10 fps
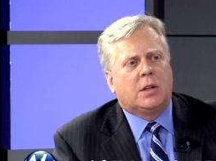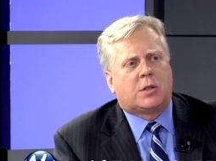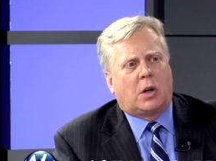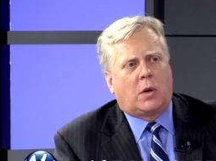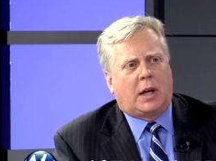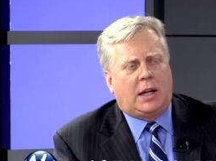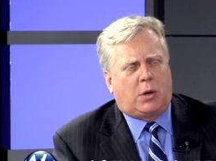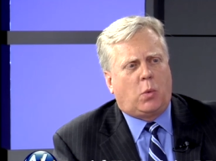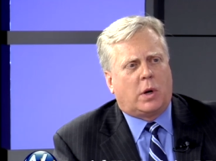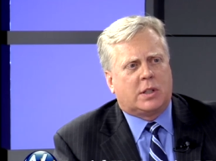So
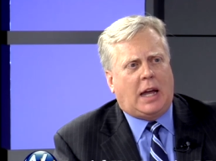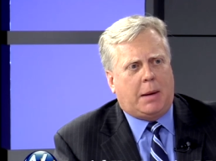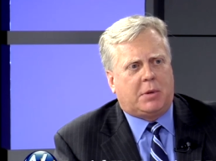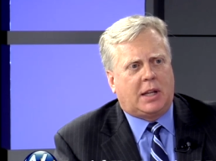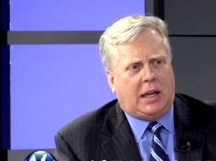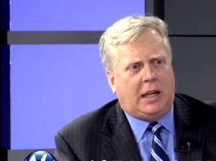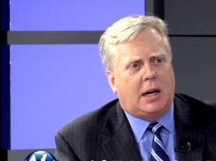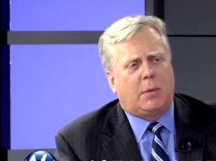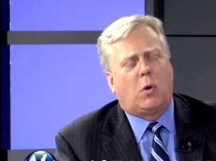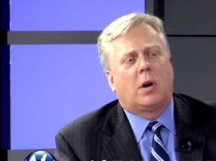he wasn't able to eat
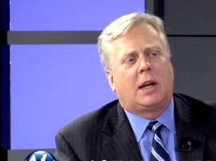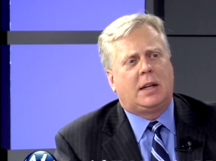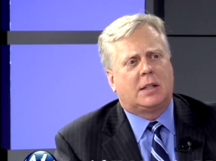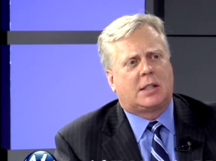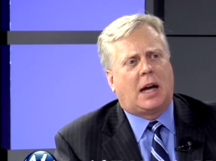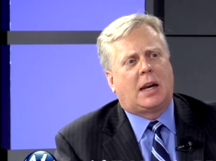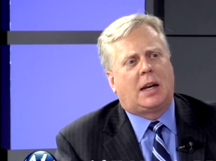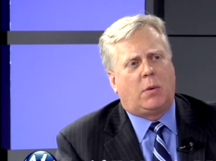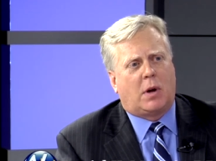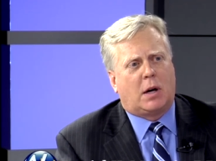anymore and he decided
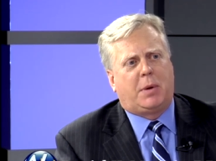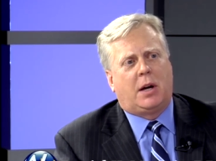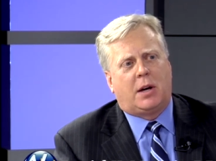he wanted to be